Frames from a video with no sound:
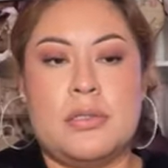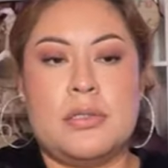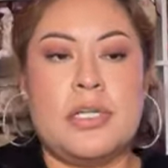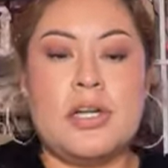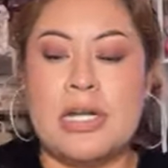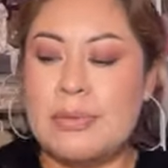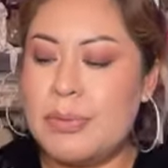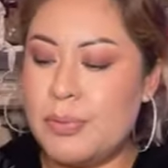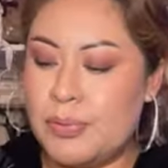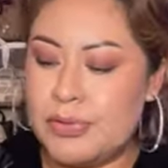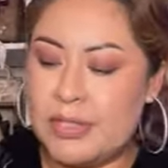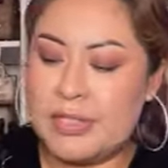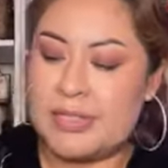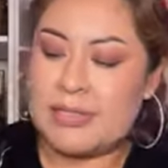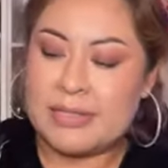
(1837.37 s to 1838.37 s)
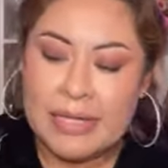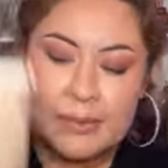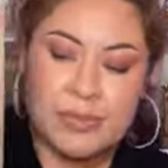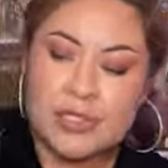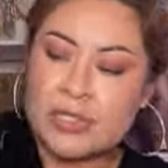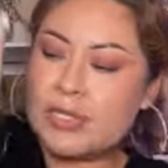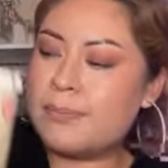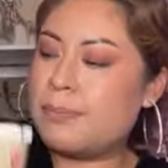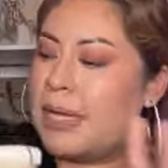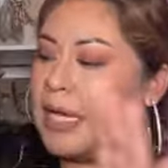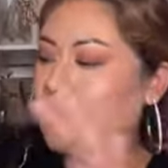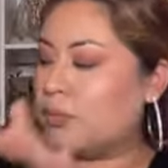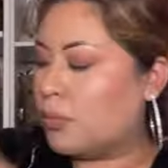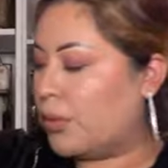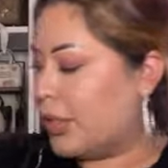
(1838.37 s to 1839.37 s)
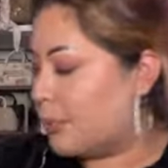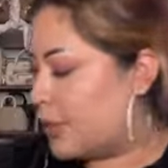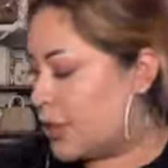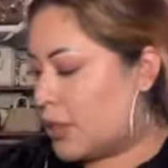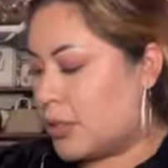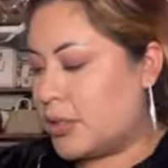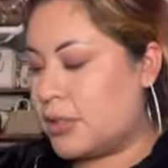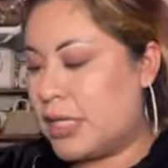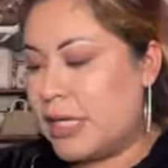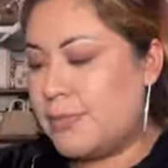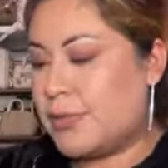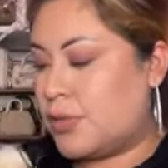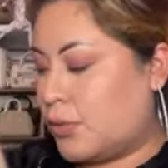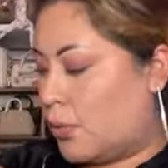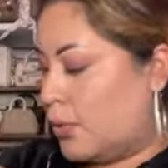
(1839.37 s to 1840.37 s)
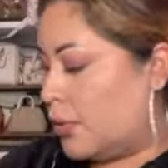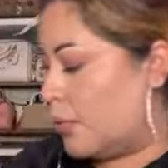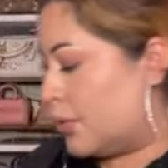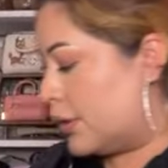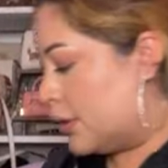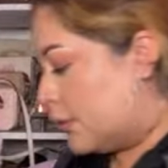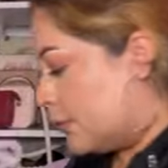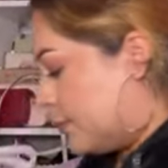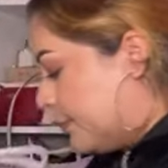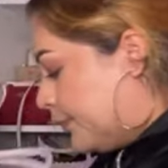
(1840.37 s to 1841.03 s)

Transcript: Here, let me put this damn shit bag away because I'm so annoyed.